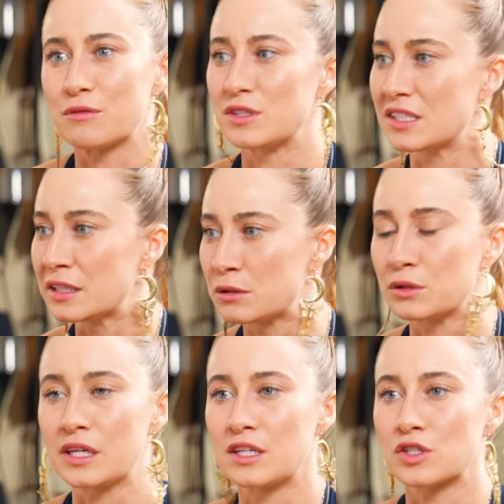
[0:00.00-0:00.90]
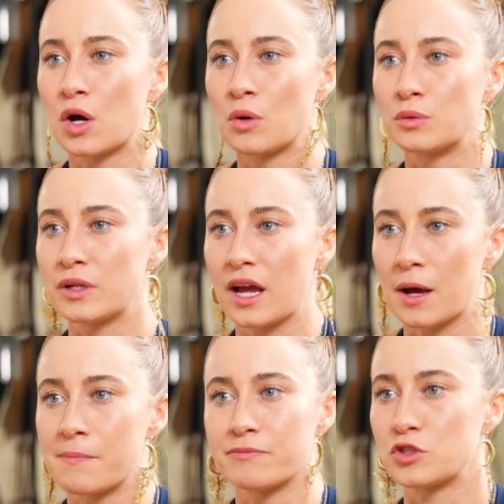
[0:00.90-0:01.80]
It was literally his own
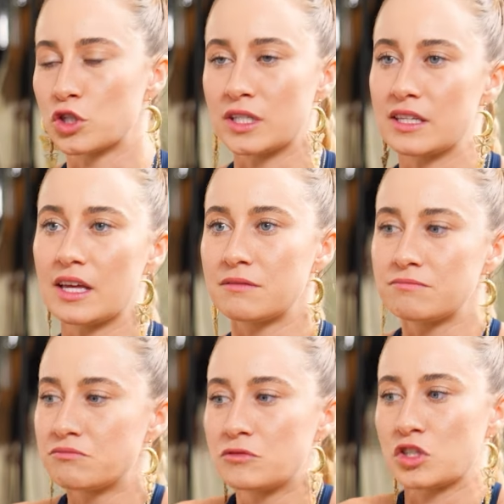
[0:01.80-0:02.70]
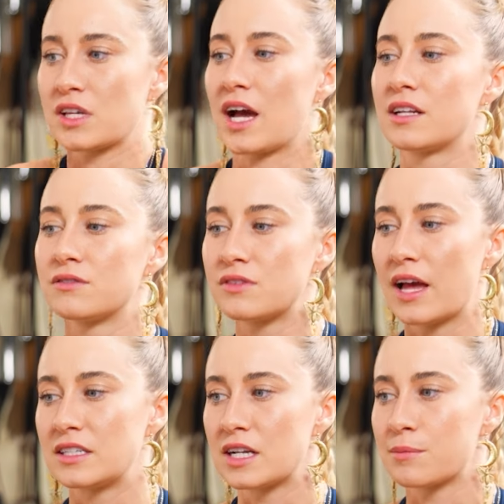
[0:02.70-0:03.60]
um, journey that just kind of
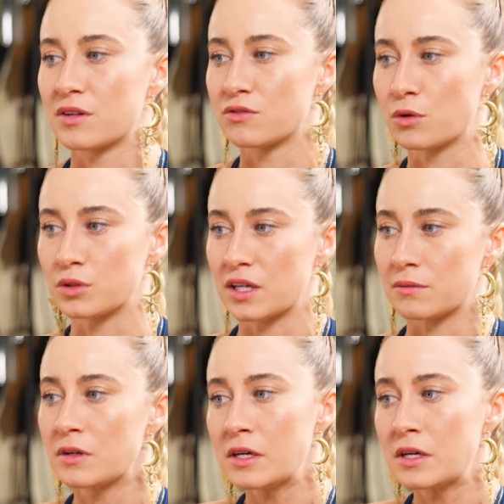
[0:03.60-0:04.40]
ended up unfolding.